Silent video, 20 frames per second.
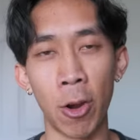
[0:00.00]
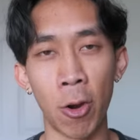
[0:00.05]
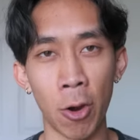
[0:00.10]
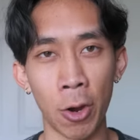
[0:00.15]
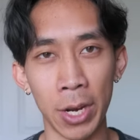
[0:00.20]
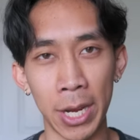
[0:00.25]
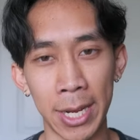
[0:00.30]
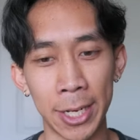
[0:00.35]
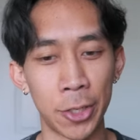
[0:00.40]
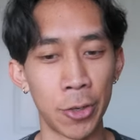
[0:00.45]

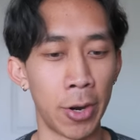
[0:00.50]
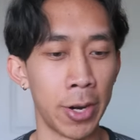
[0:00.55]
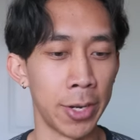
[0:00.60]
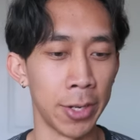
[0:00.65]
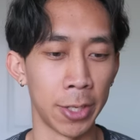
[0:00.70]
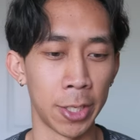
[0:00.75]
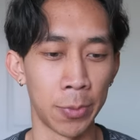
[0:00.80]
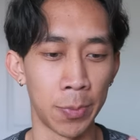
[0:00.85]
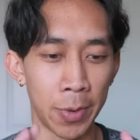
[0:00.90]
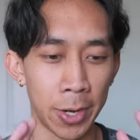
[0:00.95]
art and trying to
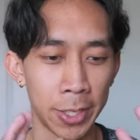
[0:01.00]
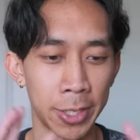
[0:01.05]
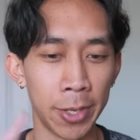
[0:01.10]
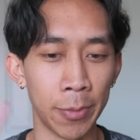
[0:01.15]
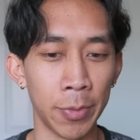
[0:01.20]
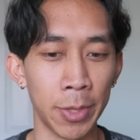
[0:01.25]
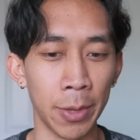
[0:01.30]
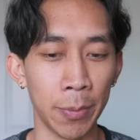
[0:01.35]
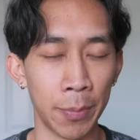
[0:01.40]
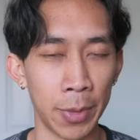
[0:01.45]
express
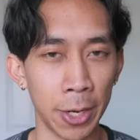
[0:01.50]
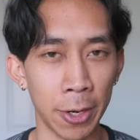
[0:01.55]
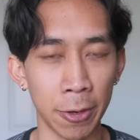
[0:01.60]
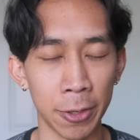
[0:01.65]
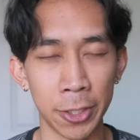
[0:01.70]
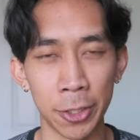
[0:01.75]
something bigger.